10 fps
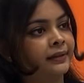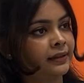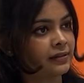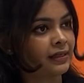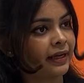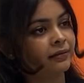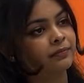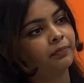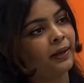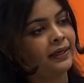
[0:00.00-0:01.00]
others? Like
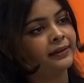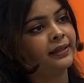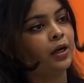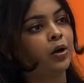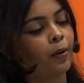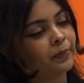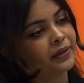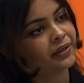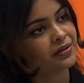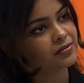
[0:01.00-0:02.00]
better than your
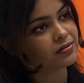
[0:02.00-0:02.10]
competitors?